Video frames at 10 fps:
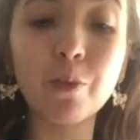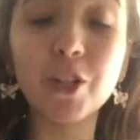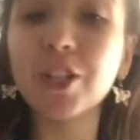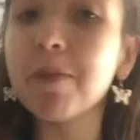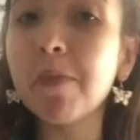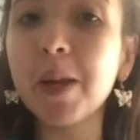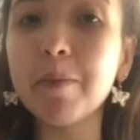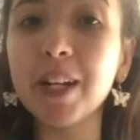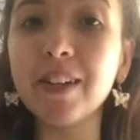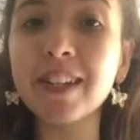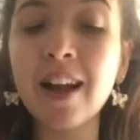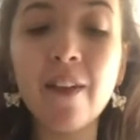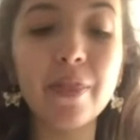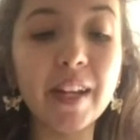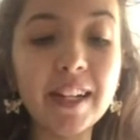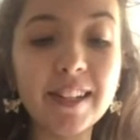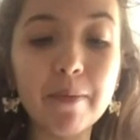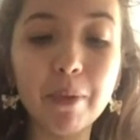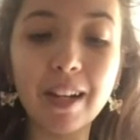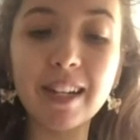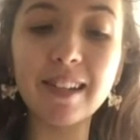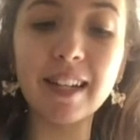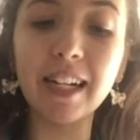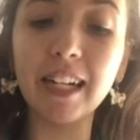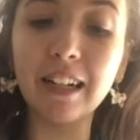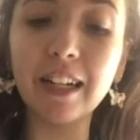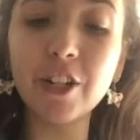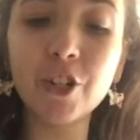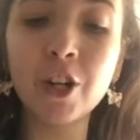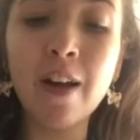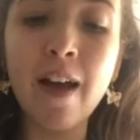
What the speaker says: which simply means things in place in English.